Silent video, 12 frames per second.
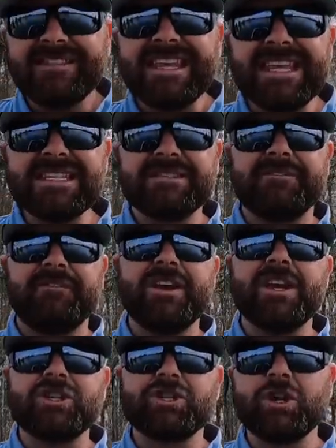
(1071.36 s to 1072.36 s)
these
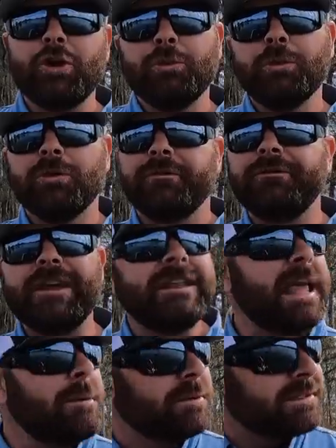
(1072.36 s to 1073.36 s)
fish will feed. They